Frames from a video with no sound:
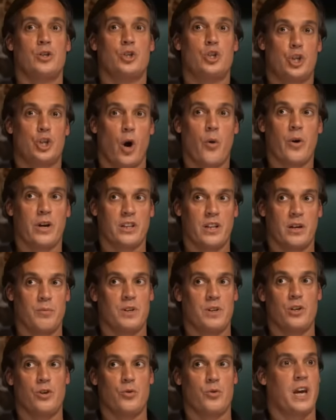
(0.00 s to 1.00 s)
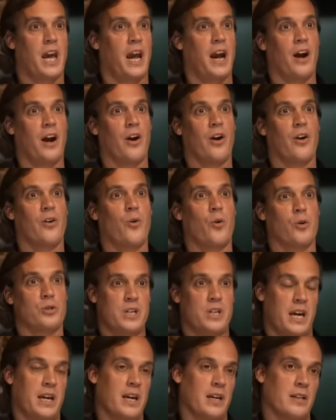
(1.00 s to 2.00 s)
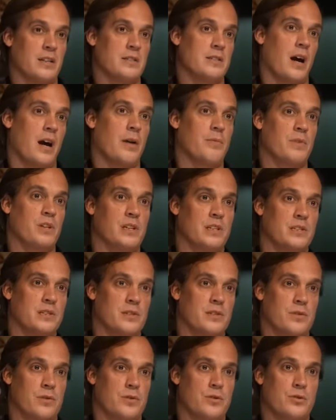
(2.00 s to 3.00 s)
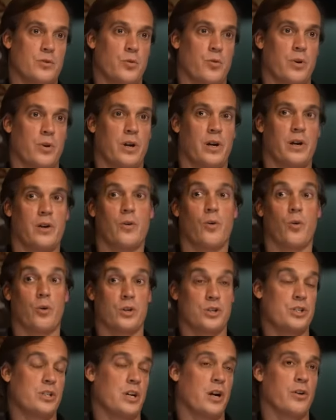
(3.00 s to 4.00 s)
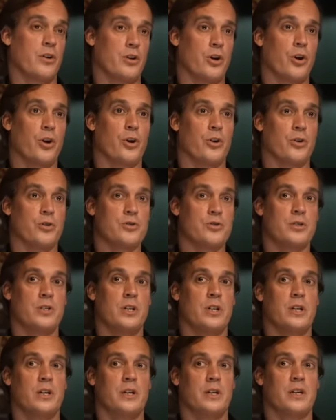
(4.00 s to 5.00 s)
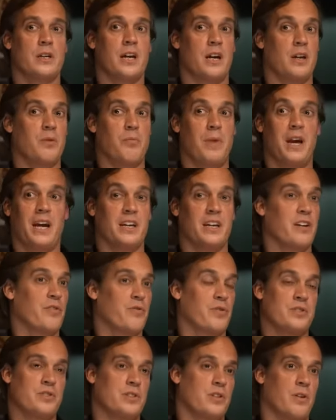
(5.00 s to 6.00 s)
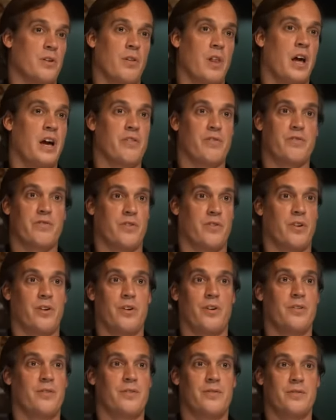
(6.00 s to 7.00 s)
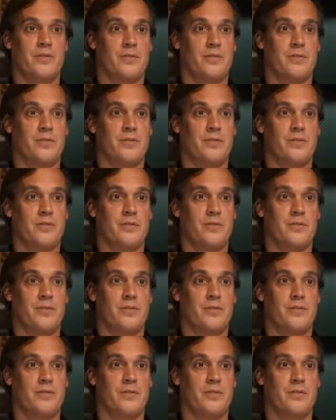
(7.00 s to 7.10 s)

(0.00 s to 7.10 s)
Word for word: showing them that you care or taking the time to listen to their story or to share yours can make a difference in their life for,